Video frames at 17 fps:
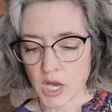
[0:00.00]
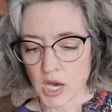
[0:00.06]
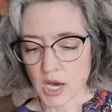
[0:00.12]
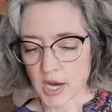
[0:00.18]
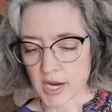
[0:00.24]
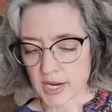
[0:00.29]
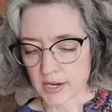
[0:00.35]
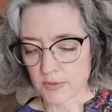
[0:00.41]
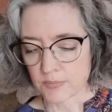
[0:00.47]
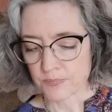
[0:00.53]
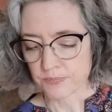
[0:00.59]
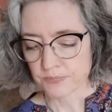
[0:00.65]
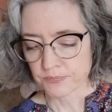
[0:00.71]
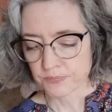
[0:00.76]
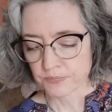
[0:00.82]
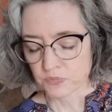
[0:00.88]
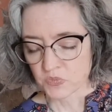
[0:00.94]
Um,
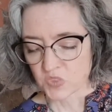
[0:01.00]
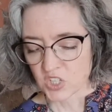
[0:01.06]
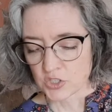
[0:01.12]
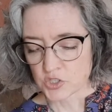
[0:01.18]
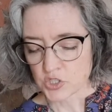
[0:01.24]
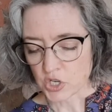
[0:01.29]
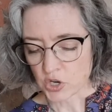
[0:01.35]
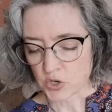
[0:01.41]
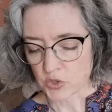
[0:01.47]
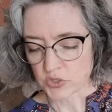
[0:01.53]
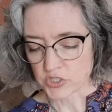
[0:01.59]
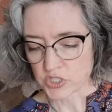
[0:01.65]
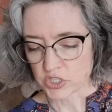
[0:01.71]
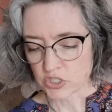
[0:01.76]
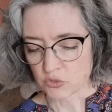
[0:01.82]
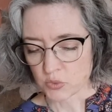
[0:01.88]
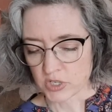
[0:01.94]
so
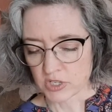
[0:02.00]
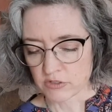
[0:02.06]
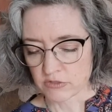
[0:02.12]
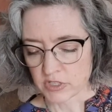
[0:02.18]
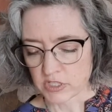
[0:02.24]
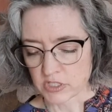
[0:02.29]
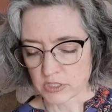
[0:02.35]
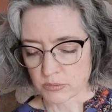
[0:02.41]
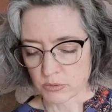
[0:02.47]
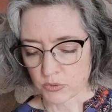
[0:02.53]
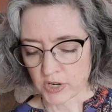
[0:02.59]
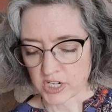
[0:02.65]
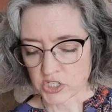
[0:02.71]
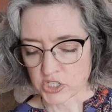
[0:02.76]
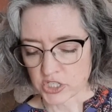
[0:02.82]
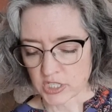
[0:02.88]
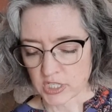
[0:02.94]
this three of
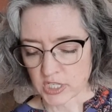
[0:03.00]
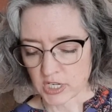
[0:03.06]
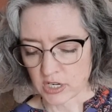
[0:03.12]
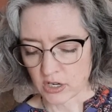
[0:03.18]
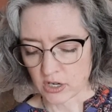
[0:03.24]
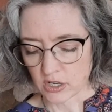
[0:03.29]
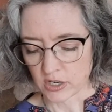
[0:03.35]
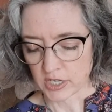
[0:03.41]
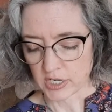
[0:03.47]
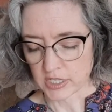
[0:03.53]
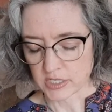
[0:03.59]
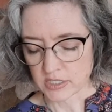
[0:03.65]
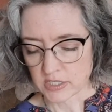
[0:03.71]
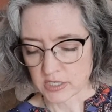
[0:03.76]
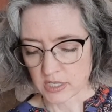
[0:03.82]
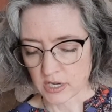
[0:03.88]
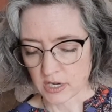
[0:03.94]
inspiration here
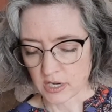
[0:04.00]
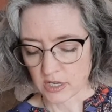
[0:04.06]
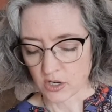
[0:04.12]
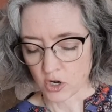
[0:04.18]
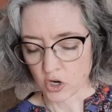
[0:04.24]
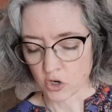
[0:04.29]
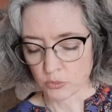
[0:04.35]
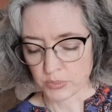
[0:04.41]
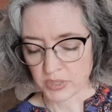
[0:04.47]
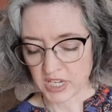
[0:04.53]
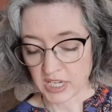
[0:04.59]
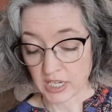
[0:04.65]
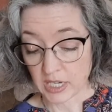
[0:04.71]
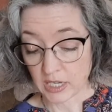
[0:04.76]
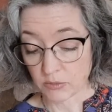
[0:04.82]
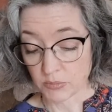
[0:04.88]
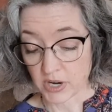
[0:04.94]
is uh,
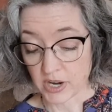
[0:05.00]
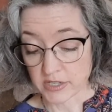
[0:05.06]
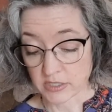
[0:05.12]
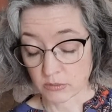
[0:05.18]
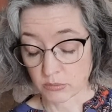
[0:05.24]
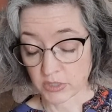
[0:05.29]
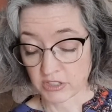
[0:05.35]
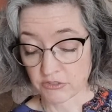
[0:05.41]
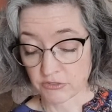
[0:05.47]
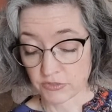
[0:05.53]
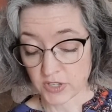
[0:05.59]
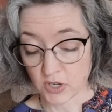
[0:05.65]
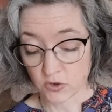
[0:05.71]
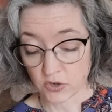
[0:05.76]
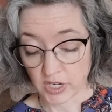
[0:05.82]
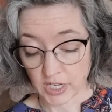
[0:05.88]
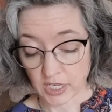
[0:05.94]
hoping and possibly
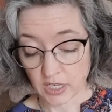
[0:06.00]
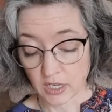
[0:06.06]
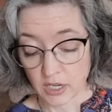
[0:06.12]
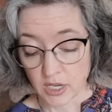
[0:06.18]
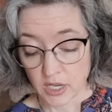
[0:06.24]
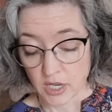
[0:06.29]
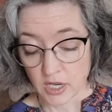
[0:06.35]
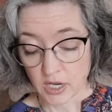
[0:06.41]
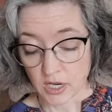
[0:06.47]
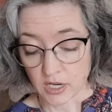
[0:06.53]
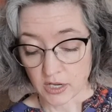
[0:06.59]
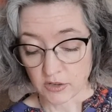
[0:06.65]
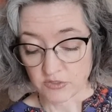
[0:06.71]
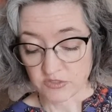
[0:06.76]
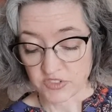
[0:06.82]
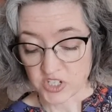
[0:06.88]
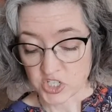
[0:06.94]
fearing a
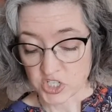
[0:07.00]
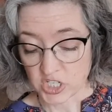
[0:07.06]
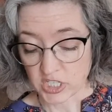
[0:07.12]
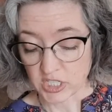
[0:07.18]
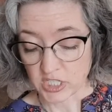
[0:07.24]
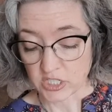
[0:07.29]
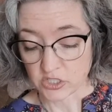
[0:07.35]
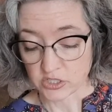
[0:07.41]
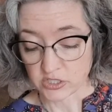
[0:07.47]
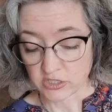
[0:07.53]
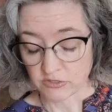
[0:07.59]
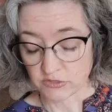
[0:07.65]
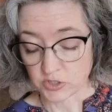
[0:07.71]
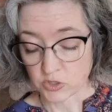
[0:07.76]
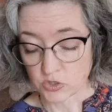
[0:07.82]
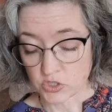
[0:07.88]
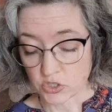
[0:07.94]
vision into the
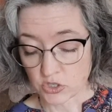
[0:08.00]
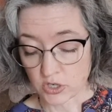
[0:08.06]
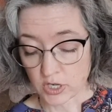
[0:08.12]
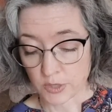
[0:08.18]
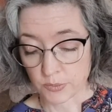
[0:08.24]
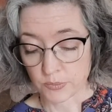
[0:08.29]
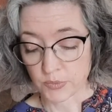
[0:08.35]
future, a,